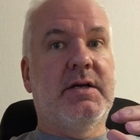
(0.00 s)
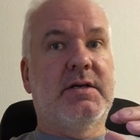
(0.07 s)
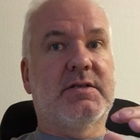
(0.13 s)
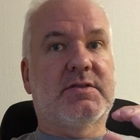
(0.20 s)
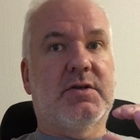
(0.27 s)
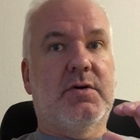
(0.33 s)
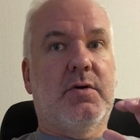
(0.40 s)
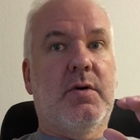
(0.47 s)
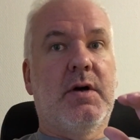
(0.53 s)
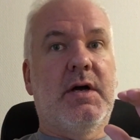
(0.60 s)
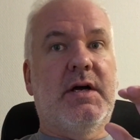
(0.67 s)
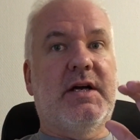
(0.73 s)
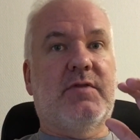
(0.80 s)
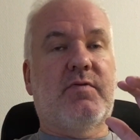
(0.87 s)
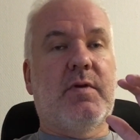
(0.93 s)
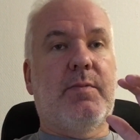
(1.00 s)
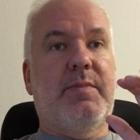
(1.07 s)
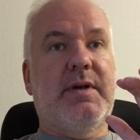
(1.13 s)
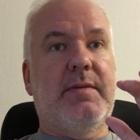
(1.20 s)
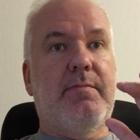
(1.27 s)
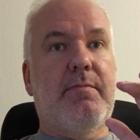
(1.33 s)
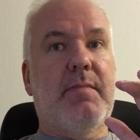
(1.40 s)
So it will
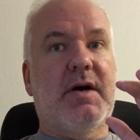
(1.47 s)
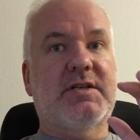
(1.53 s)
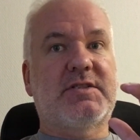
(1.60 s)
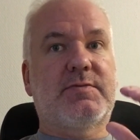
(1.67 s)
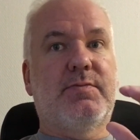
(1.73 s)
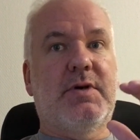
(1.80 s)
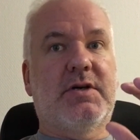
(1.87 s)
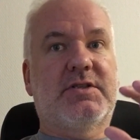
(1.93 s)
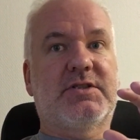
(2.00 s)
be much